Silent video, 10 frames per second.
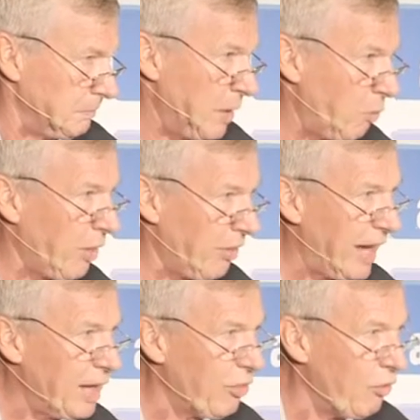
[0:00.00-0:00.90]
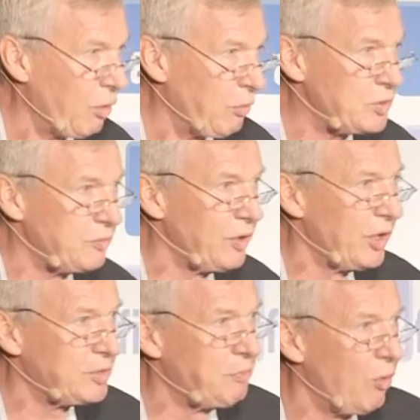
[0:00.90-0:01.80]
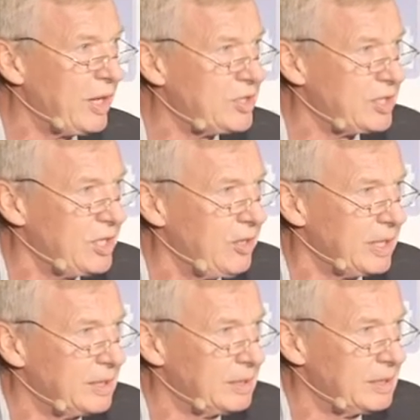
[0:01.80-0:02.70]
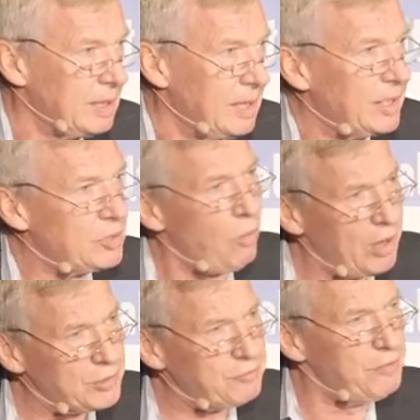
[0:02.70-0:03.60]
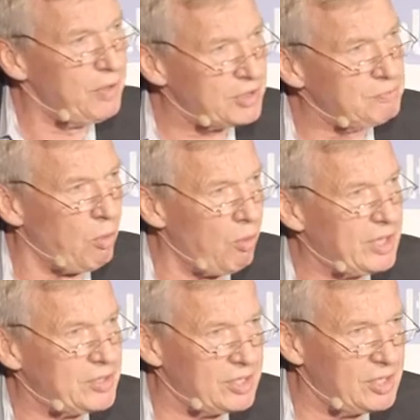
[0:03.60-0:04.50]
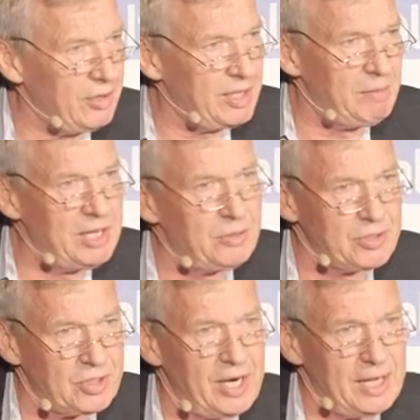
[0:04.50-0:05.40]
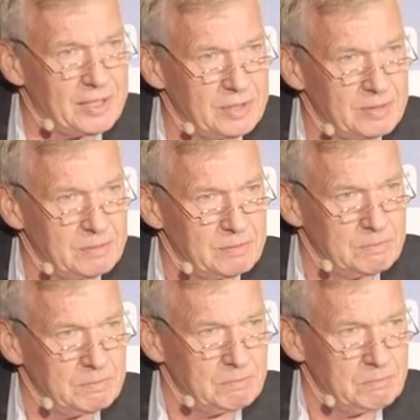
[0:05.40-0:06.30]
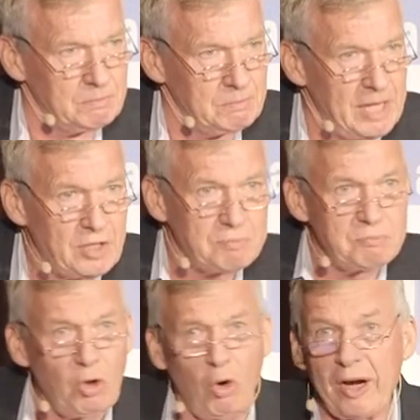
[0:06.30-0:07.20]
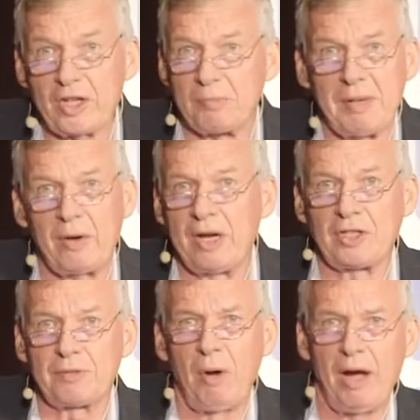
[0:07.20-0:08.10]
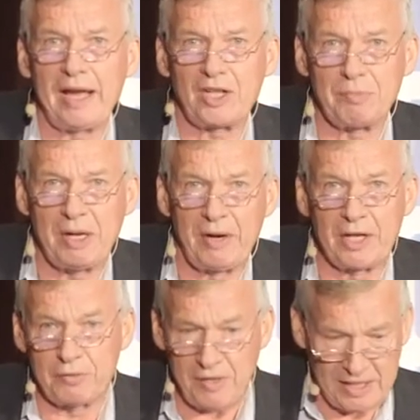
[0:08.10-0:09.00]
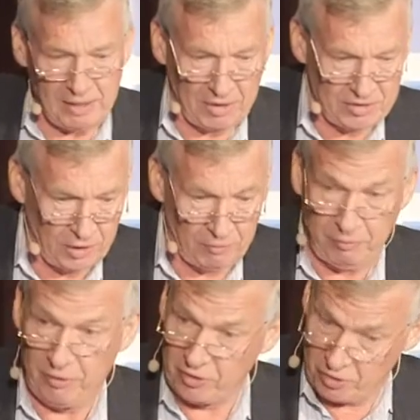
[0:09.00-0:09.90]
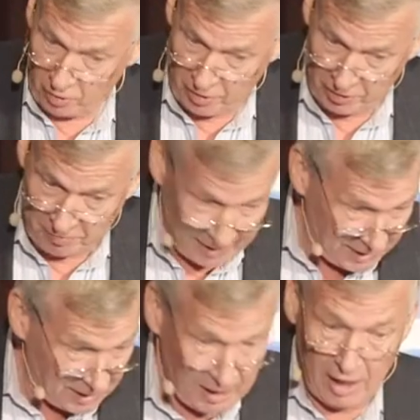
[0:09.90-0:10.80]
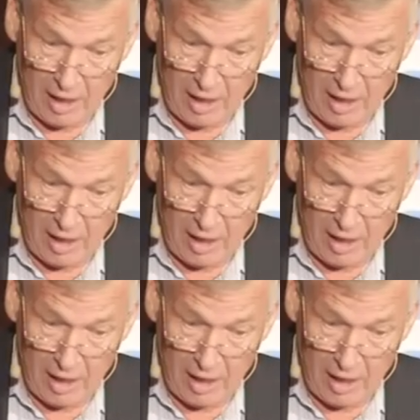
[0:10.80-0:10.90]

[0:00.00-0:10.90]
in what they thought was first mortgage security. Because what does first mortgage security mean to Australians? It's your experience, it's my experience. Vicky and myself with St George's money,